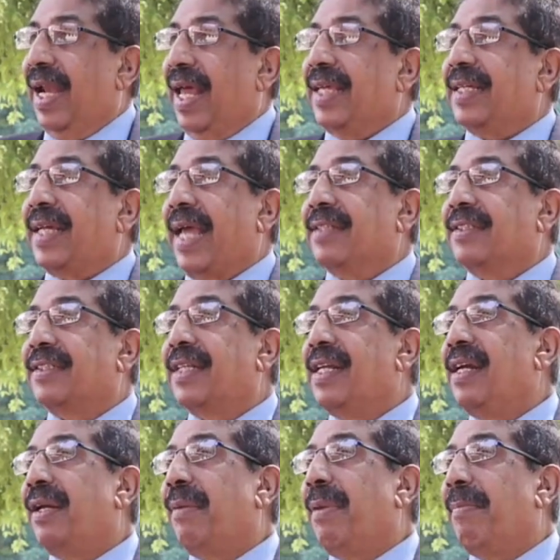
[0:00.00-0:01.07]
And I can
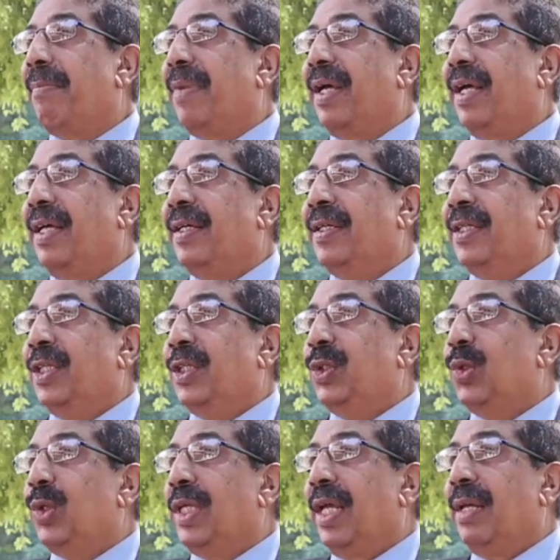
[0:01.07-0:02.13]
still remember
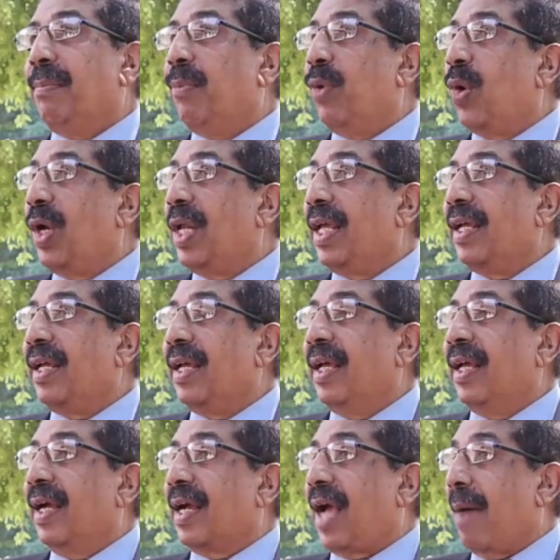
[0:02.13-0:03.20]
Julian Bowling,